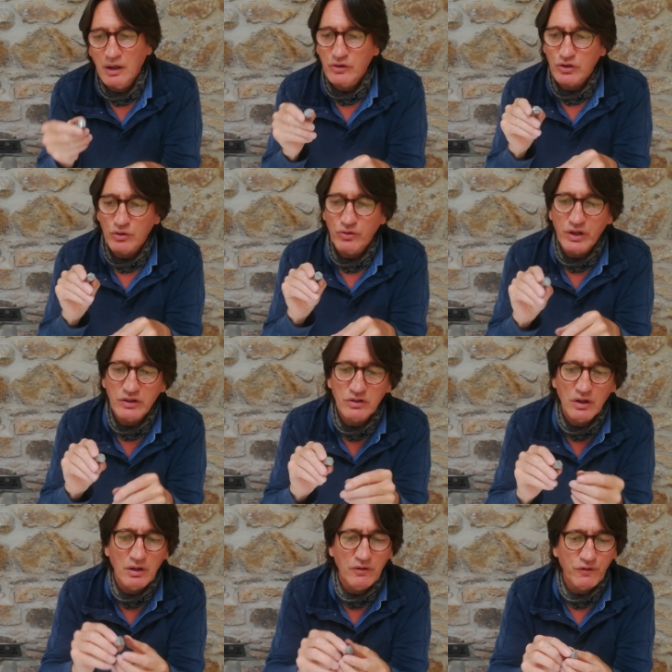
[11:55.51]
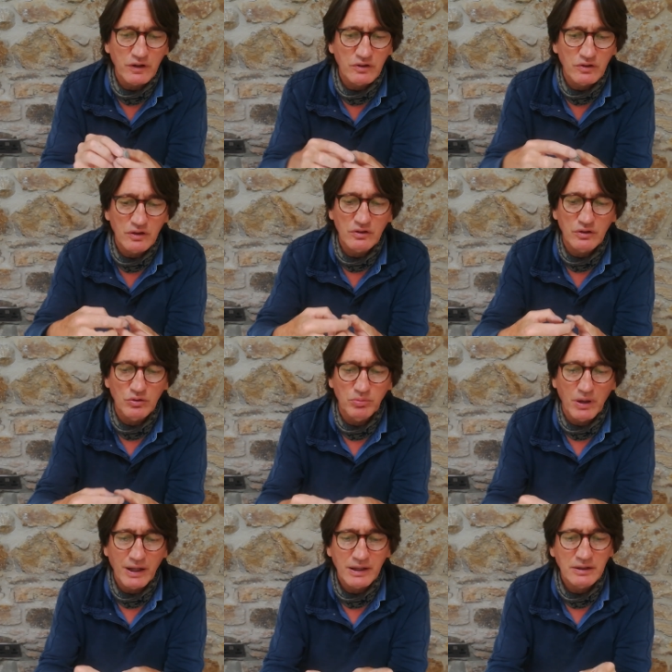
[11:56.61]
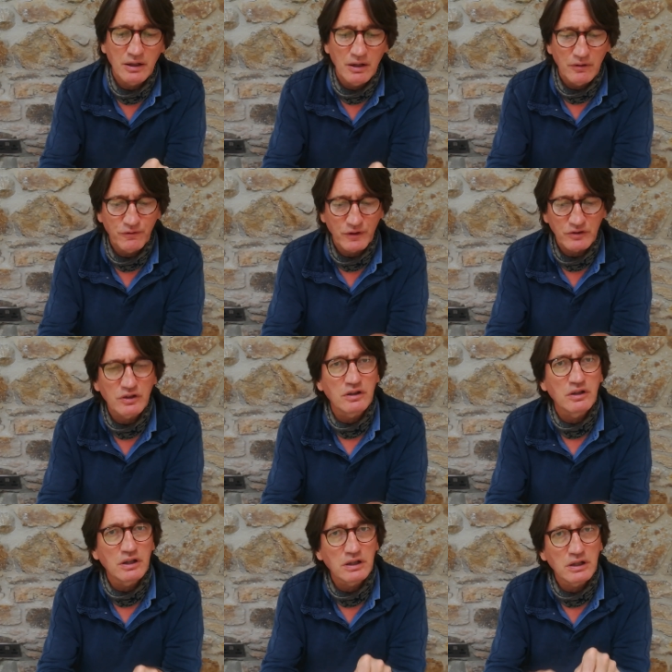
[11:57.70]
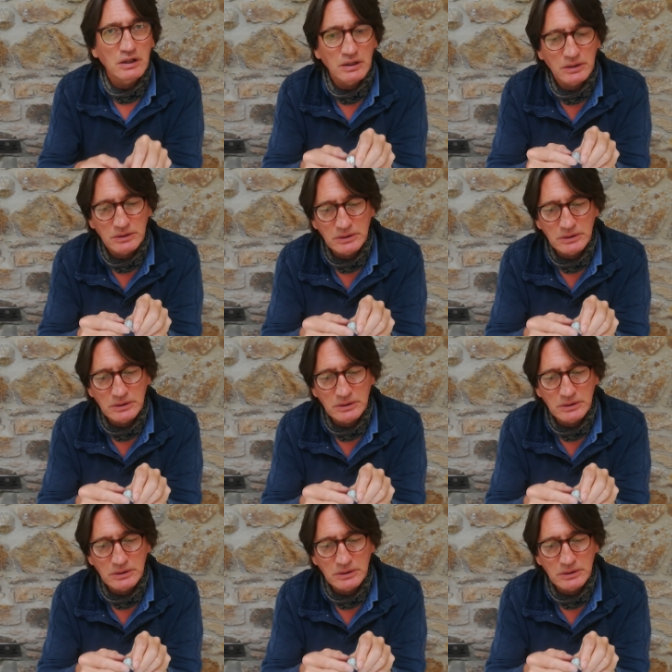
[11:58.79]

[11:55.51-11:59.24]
So this fits, this little blade fits in the